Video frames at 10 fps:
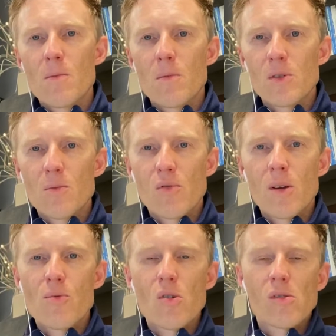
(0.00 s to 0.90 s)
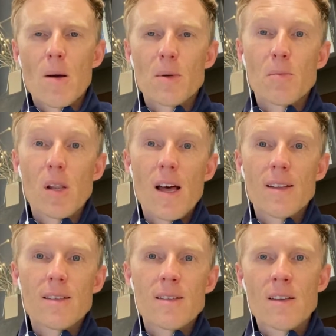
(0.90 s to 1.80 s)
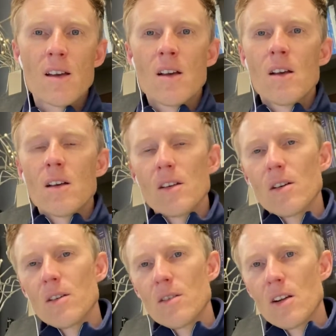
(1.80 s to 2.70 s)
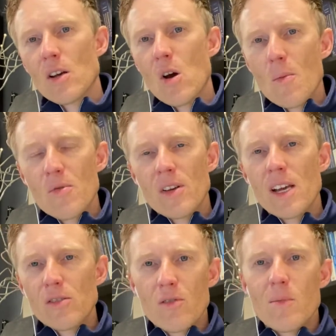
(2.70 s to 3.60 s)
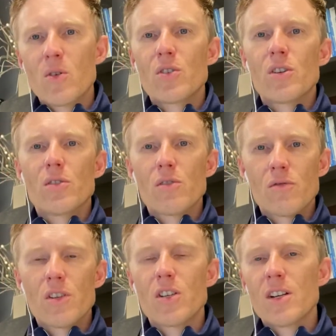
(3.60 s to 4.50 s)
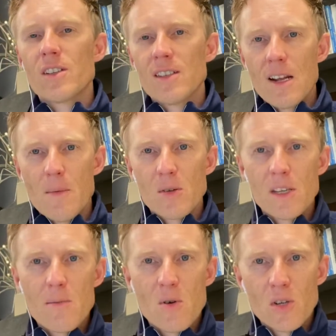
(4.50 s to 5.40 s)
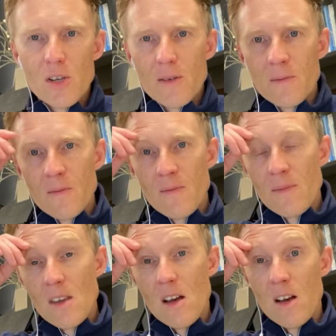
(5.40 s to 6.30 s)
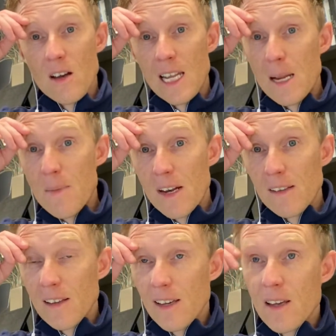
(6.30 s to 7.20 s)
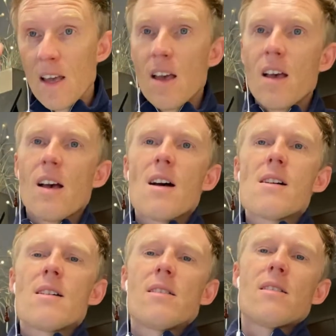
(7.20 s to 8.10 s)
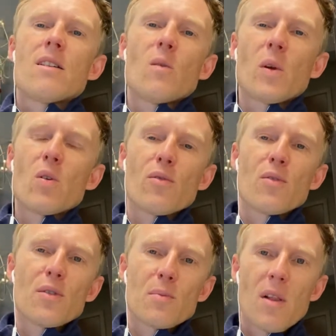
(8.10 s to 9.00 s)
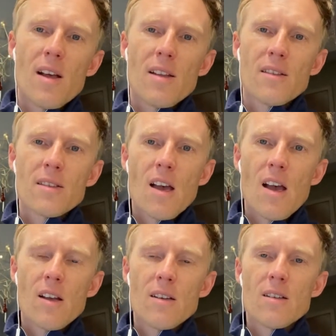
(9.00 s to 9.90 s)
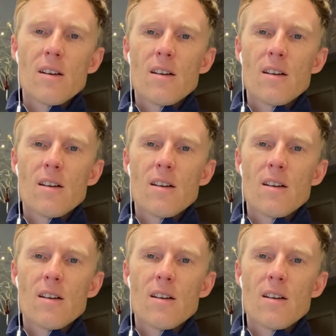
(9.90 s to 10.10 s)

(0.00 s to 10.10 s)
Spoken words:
some pre-programmed plans that incorporate gantry motion, dose rate changes, and MLC motion independently. And we go through those plans, and